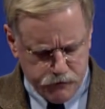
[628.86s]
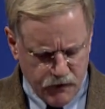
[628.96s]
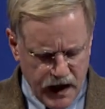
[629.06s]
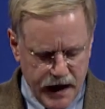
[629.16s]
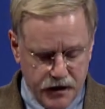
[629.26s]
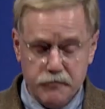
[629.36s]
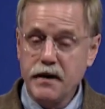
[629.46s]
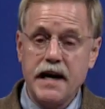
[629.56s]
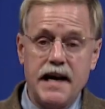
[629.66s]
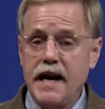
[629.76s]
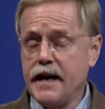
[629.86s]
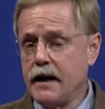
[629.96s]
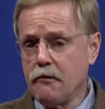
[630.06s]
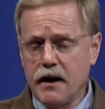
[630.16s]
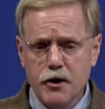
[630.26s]
and began hanging
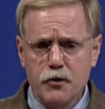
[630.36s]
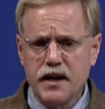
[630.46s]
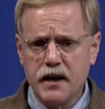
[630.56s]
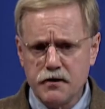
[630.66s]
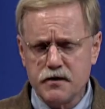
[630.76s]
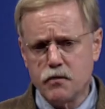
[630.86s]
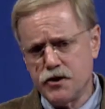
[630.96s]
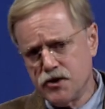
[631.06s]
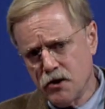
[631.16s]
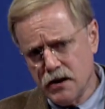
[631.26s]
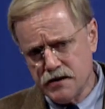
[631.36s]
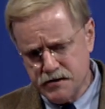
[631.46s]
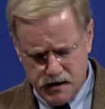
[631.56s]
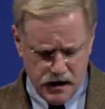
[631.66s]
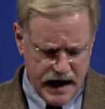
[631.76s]
around hotels where journalists
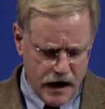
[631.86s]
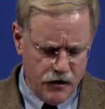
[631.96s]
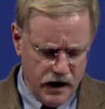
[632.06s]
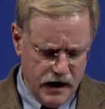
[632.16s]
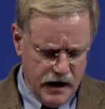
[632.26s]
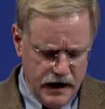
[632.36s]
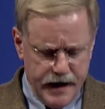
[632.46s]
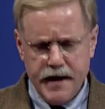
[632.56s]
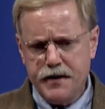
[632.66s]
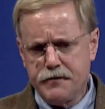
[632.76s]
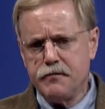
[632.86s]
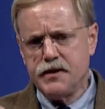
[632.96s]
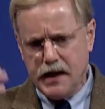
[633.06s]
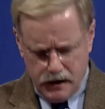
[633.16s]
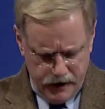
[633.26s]
hung out and
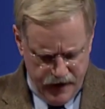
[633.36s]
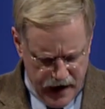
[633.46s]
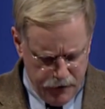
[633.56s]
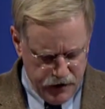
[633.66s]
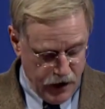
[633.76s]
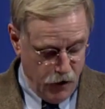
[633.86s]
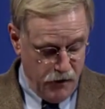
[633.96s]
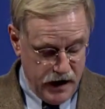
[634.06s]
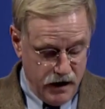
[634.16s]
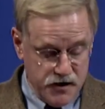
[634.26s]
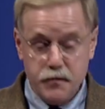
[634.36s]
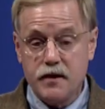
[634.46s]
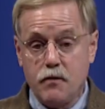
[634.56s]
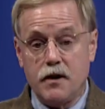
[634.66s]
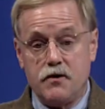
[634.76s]
telling them, you know, my husband,
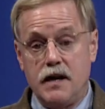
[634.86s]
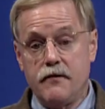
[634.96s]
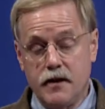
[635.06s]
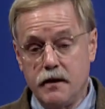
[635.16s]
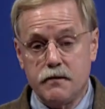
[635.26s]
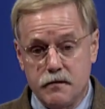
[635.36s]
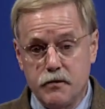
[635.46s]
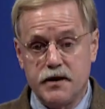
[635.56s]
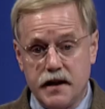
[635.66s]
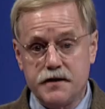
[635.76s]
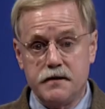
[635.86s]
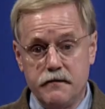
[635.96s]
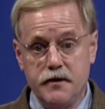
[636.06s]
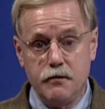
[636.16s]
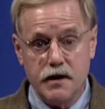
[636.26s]
while traveling under the protection of a
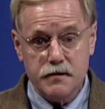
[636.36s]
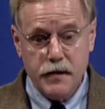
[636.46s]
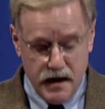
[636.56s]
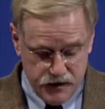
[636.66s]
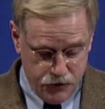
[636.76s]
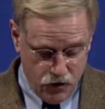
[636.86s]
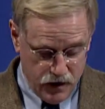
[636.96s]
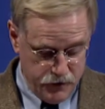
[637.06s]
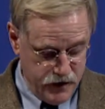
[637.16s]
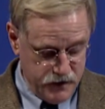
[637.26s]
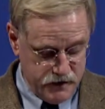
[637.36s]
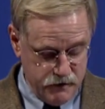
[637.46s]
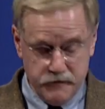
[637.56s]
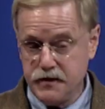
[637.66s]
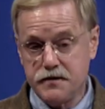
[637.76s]
U.S. passport, appears to
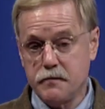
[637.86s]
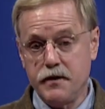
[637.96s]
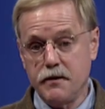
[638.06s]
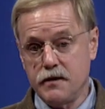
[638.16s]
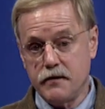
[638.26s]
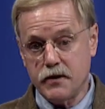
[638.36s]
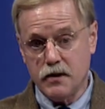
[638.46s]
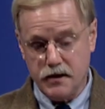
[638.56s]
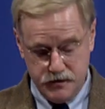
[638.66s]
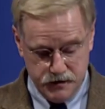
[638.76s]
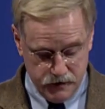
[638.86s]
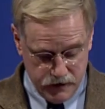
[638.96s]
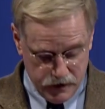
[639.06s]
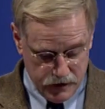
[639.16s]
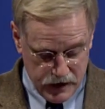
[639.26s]
have disappeared into the clutches of
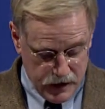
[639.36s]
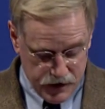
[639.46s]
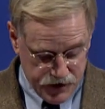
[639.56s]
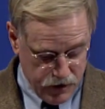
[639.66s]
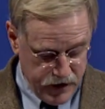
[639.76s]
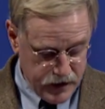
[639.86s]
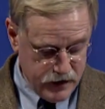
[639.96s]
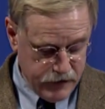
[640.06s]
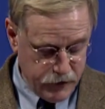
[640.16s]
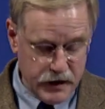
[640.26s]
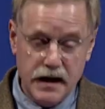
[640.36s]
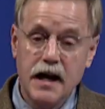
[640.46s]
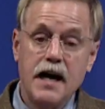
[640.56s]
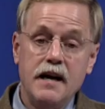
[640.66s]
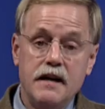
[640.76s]
the Soviet government.
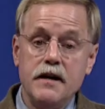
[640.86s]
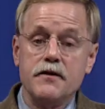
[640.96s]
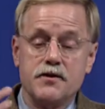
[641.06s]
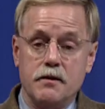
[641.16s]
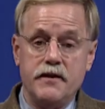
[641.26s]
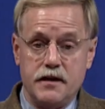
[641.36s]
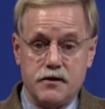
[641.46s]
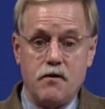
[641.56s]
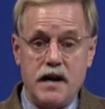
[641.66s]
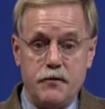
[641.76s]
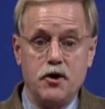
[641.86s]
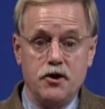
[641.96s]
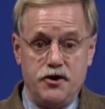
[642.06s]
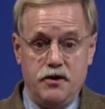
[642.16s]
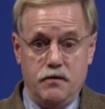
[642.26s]
And then the Soviets grabbed her,
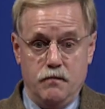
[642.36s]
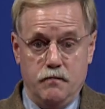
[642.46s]
too.